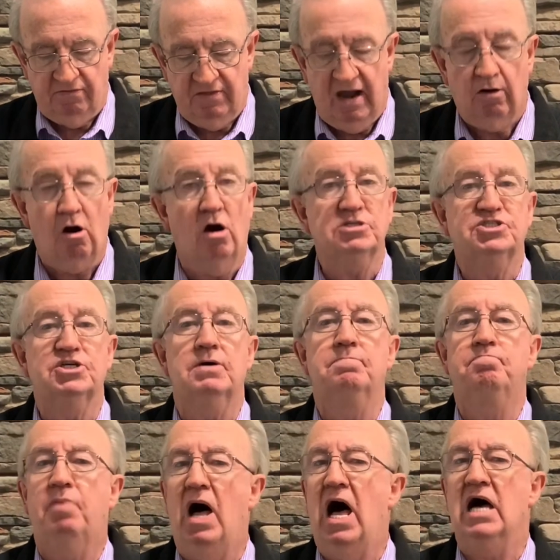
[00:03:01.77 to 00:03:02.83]
there are some
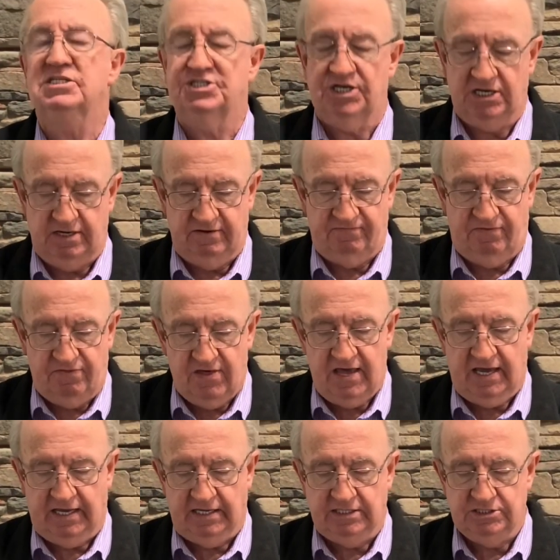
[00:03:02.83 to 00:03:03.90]
positive
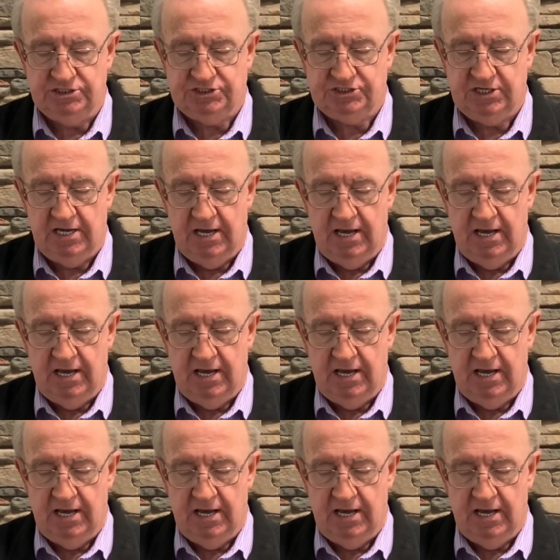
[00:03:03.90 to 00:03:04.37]
things